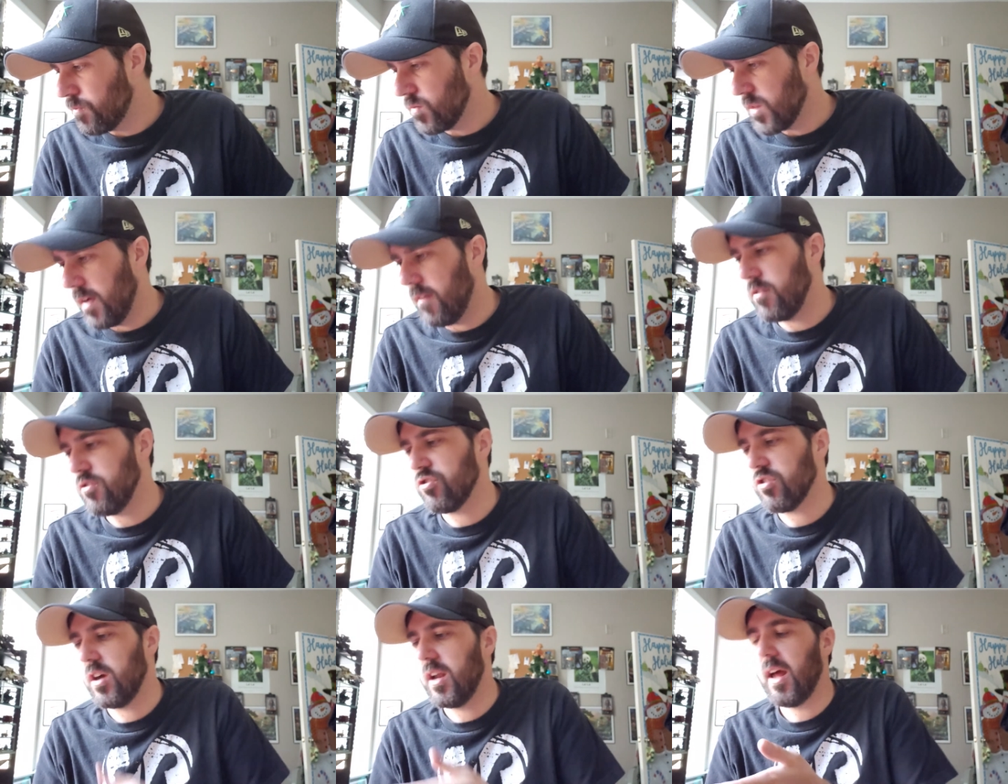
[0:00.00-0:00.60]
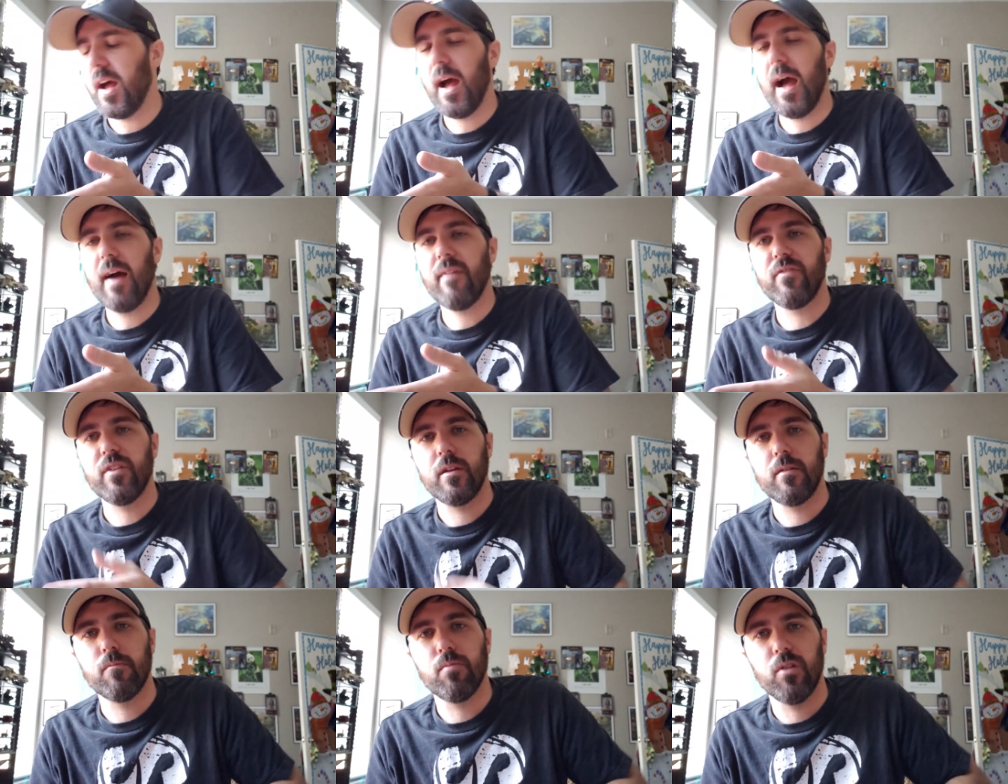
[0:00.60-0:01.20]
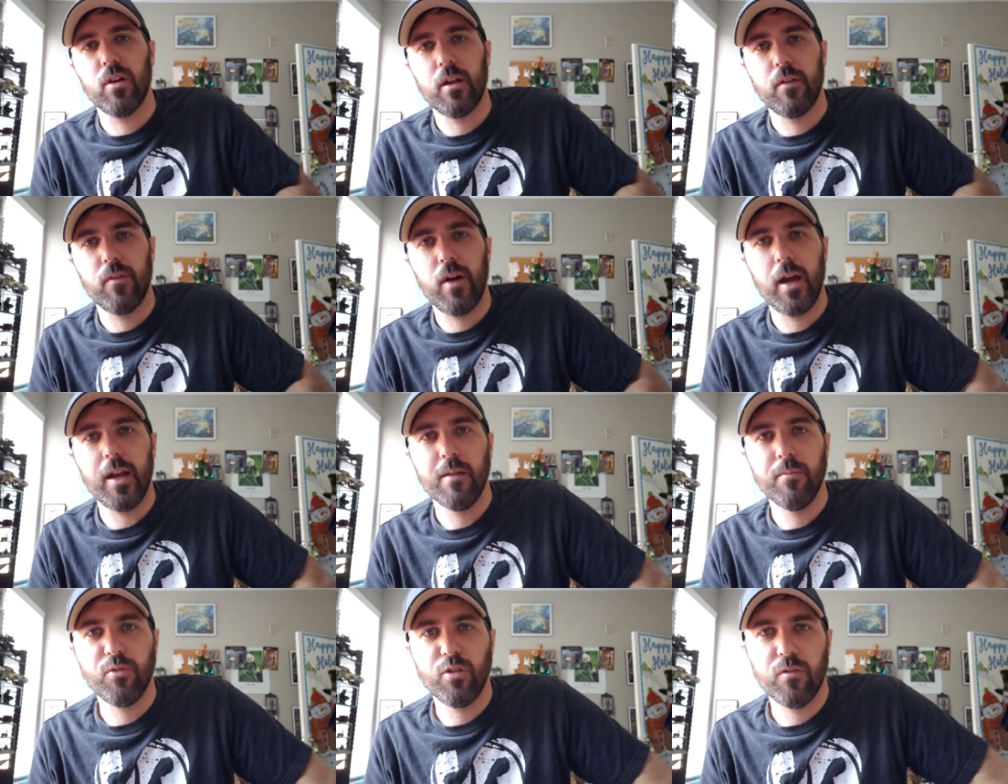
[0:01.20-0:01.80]
I've also got a half-eaten plate of
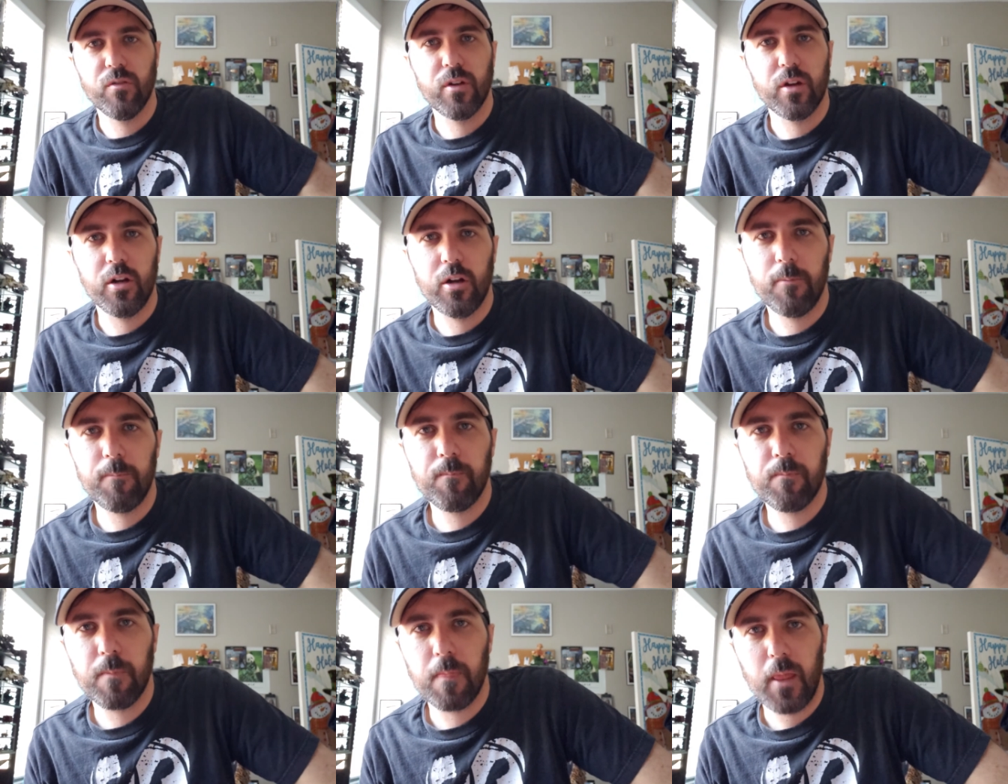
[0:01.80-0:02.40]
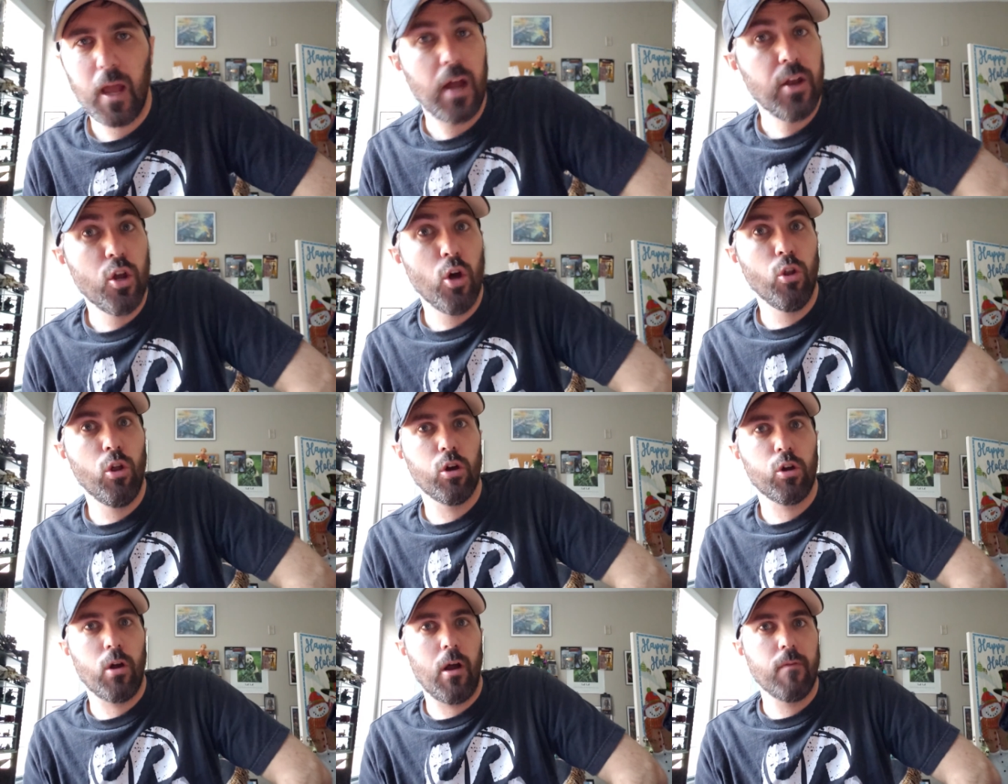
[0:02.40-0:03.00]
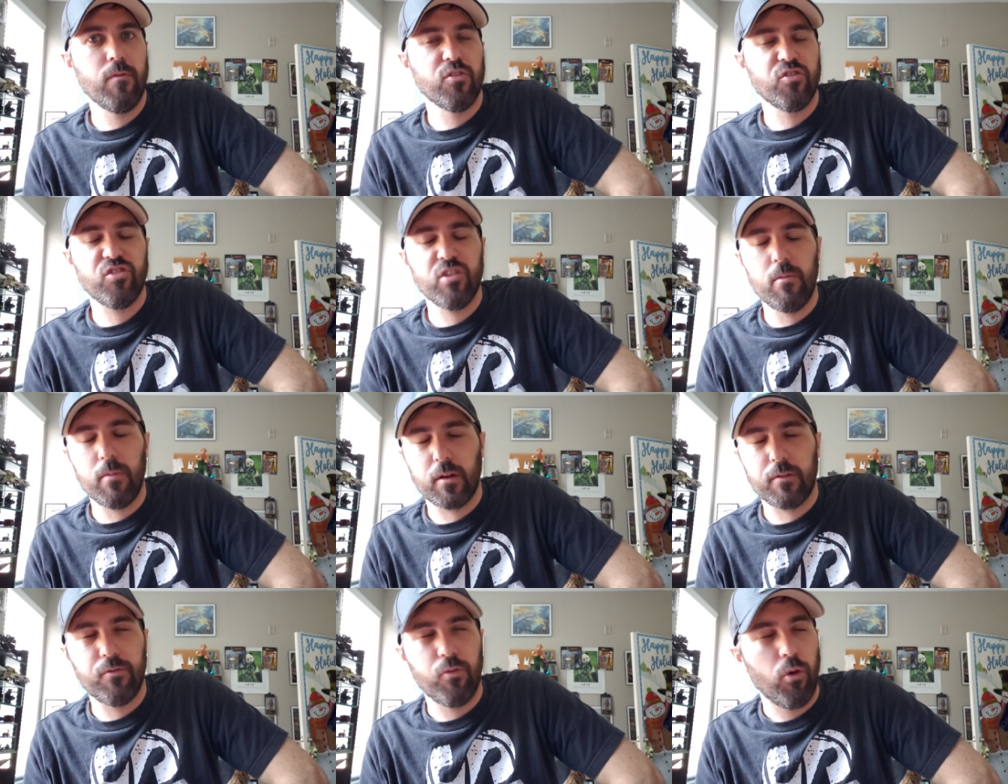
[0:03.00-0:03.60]
items over here I no longer have the
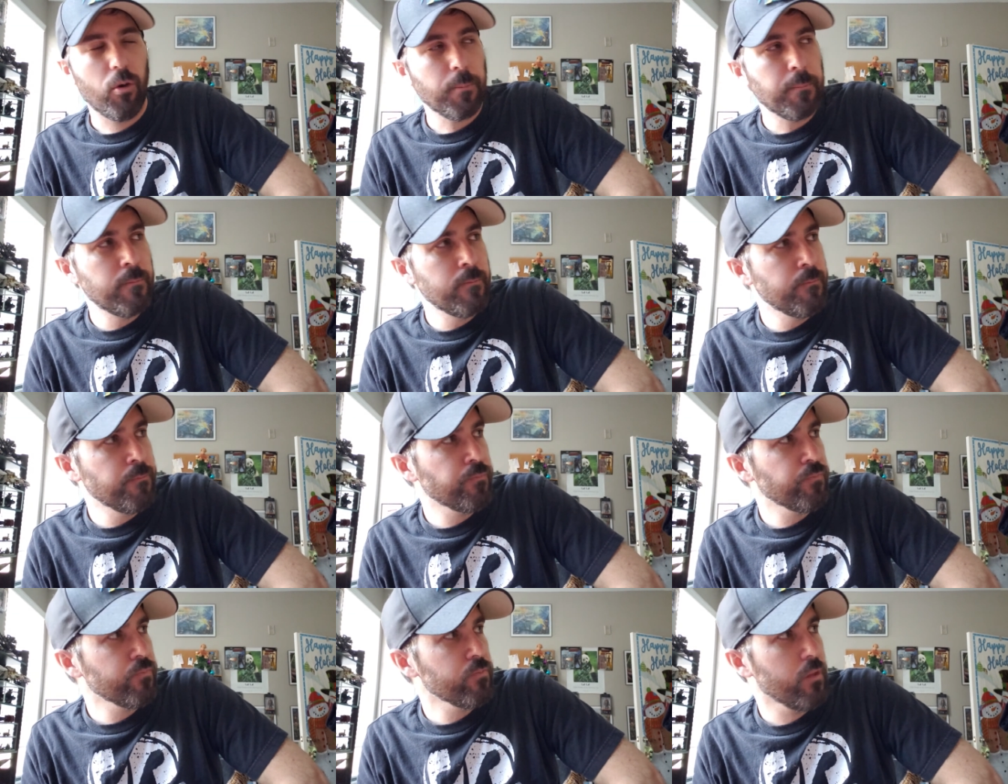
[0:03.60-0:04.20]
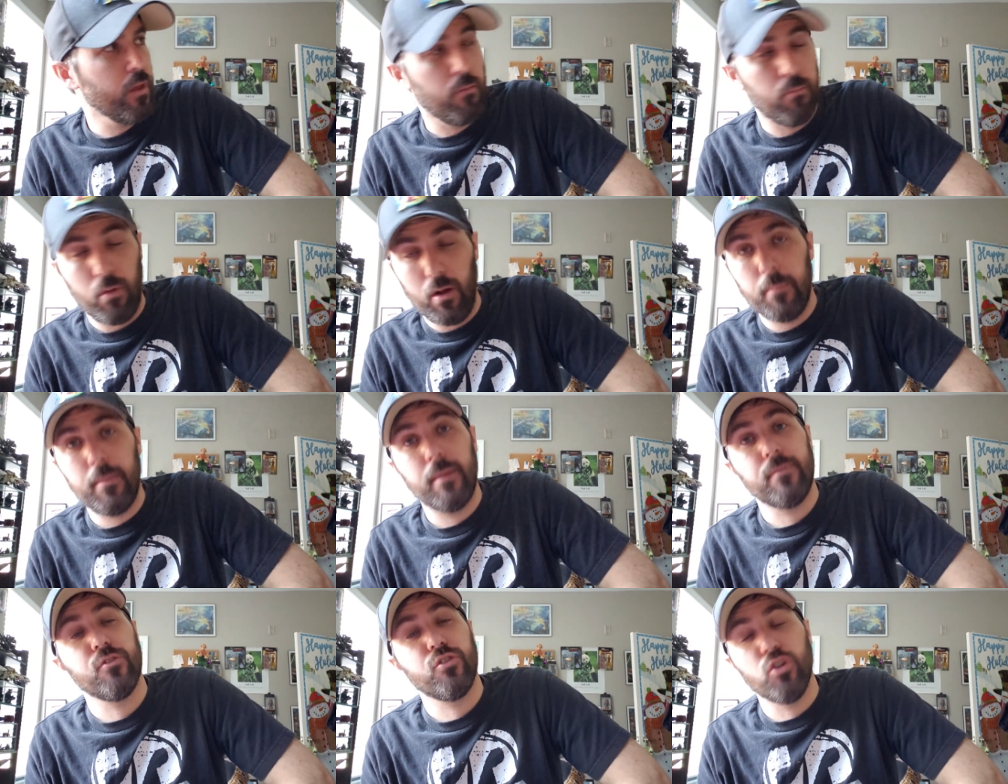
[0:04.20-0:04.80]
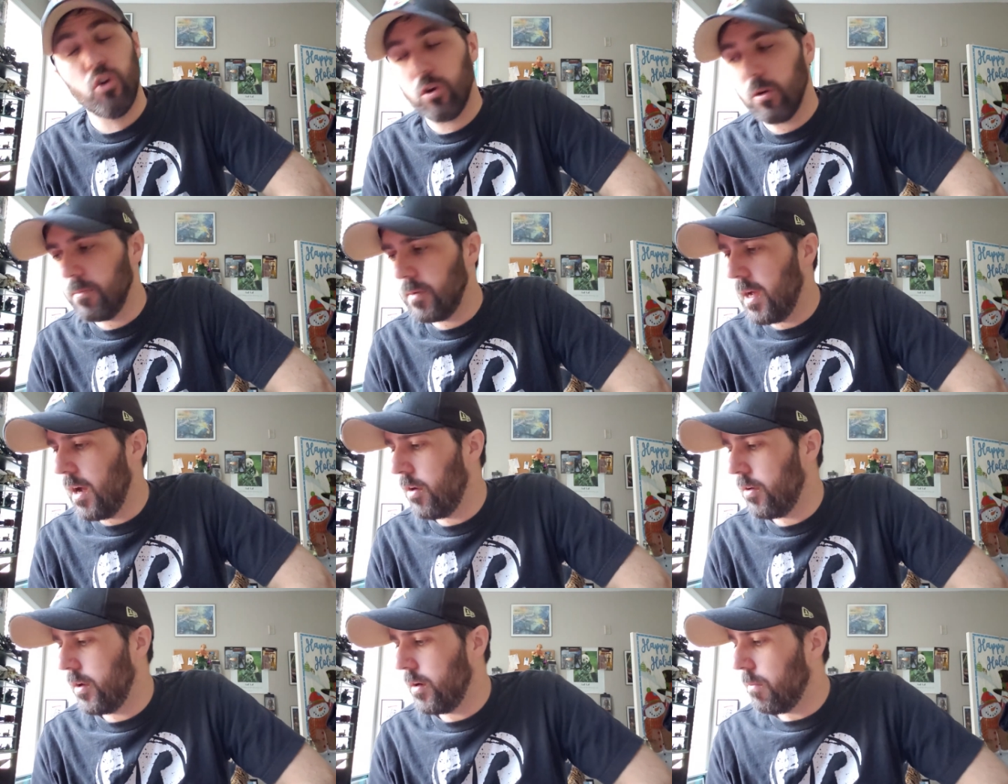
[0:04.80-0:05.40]
stomach for. But I'm going to have to choke them
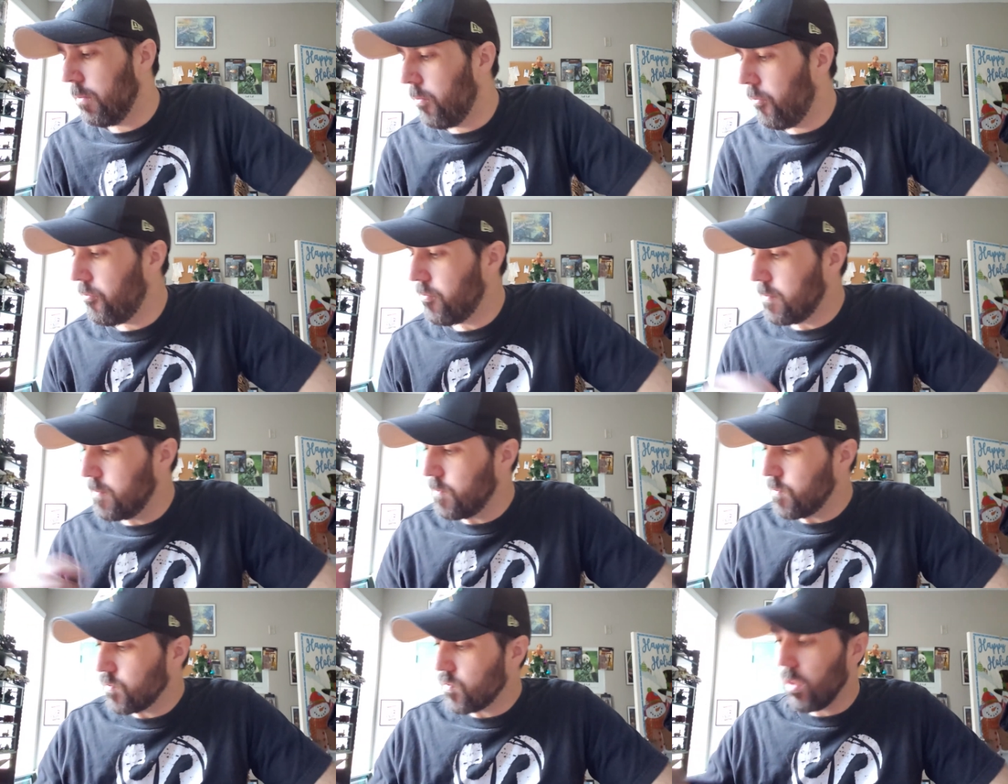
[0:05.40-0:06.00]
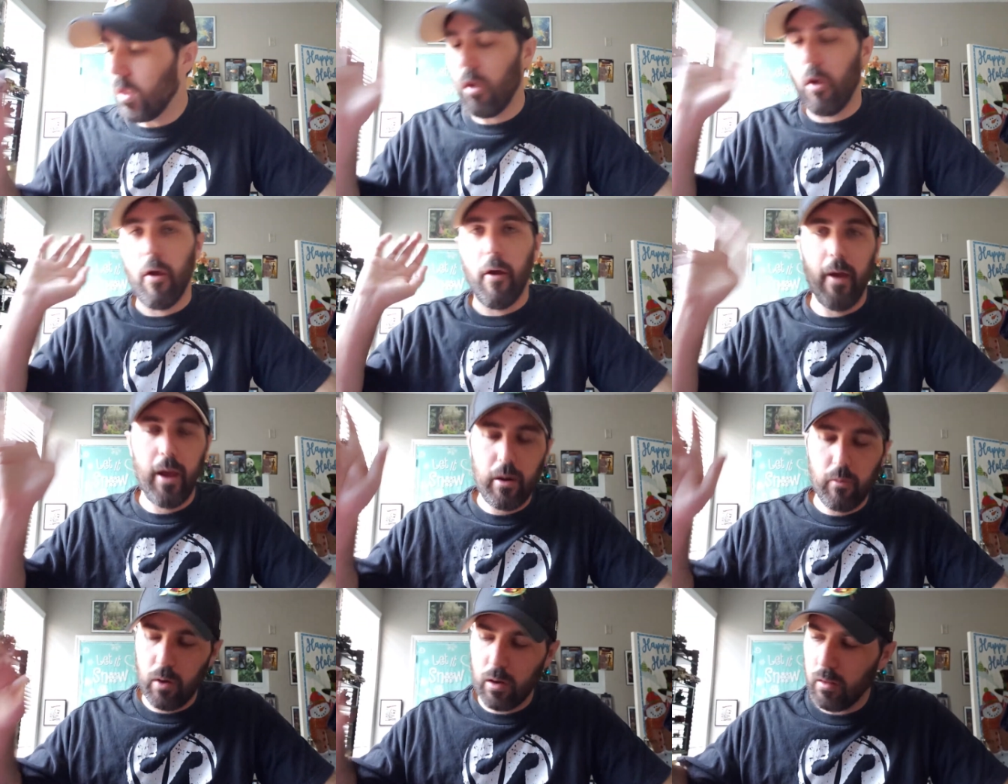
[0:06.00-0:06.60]
down and eat them. Anyway,